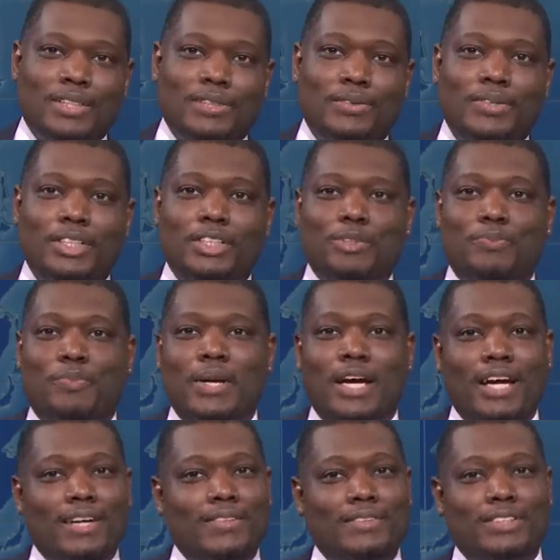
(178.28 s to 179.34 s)
Rich
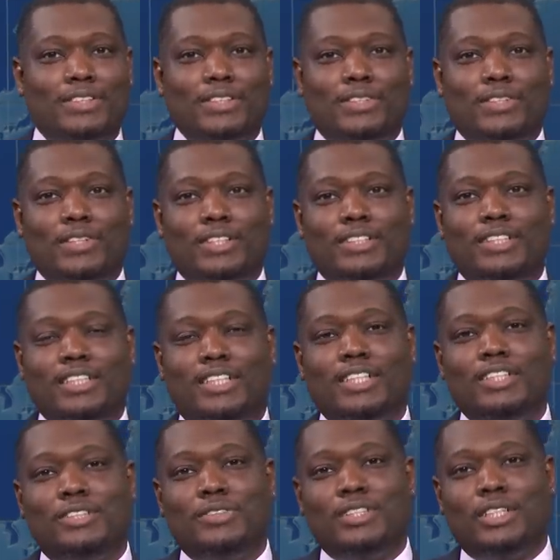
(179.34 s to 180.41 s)
parents across the
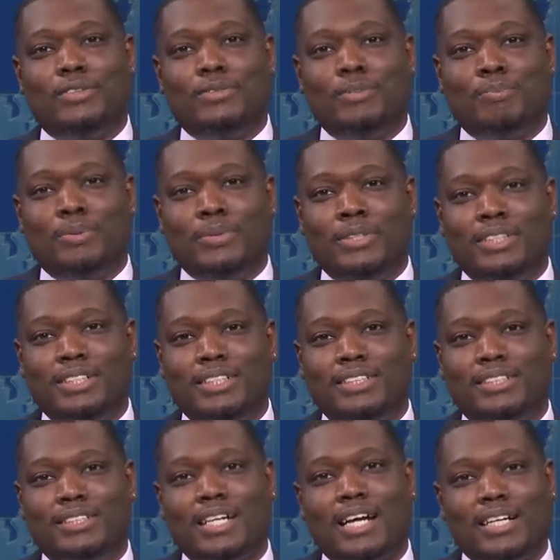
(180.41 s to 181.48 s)
country are
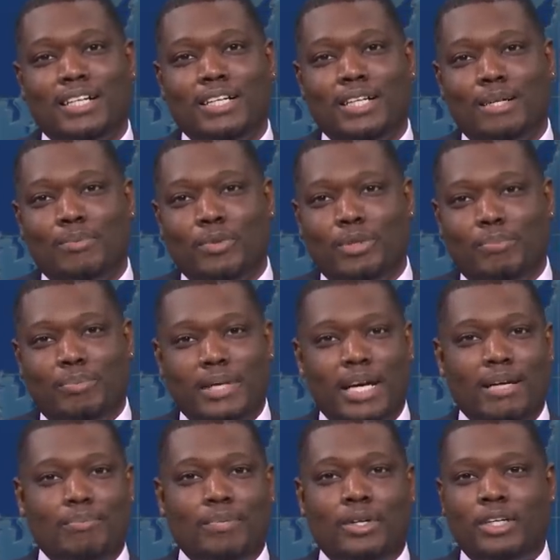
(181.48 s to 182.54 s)
reportedly stocking up on
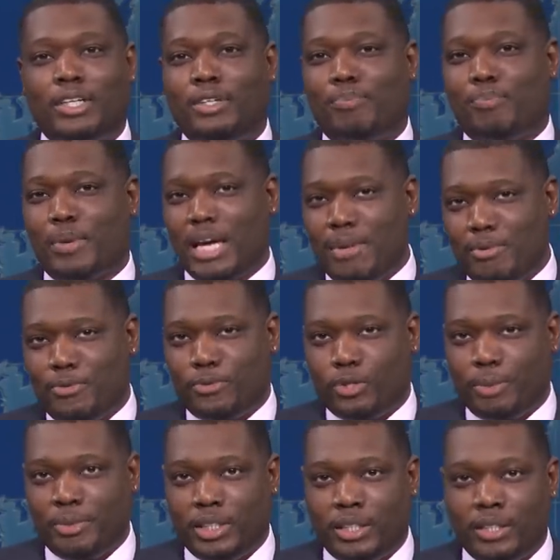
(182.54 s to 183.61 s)
black market baby
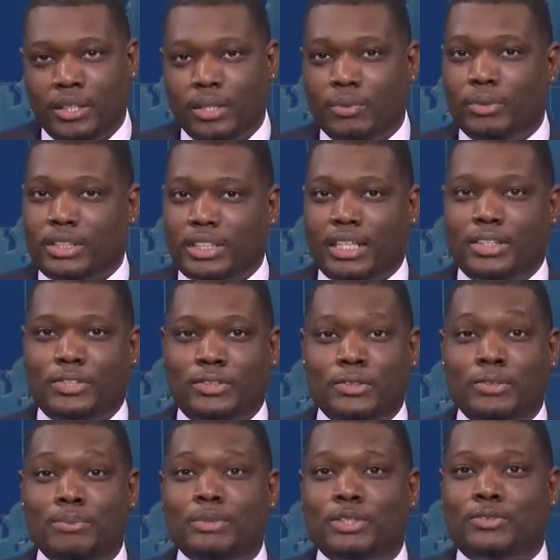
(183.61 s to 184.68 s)
formula, which I
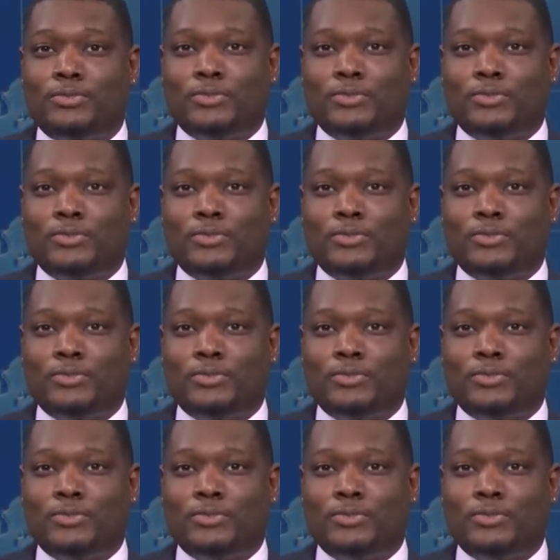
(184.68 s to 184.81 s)
assume is